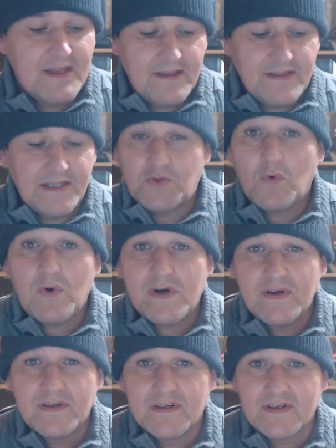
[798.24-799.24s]
The
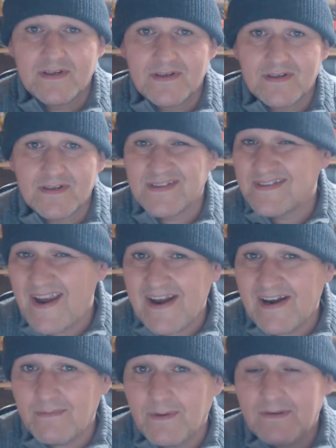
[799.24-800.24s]
door is
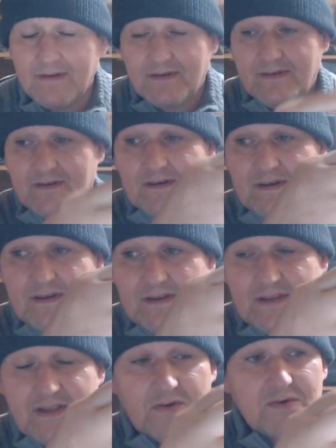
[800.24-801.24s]
terrible.
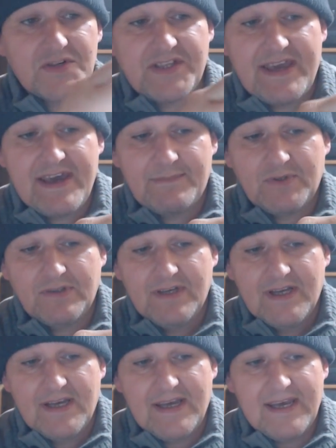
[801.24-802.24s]
The door's terrible.
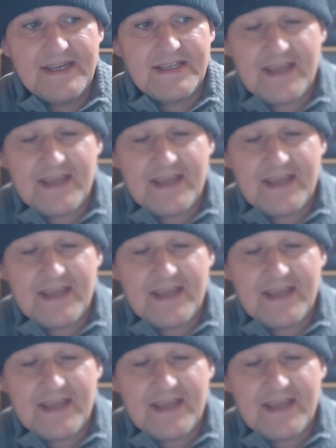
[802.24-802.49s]
It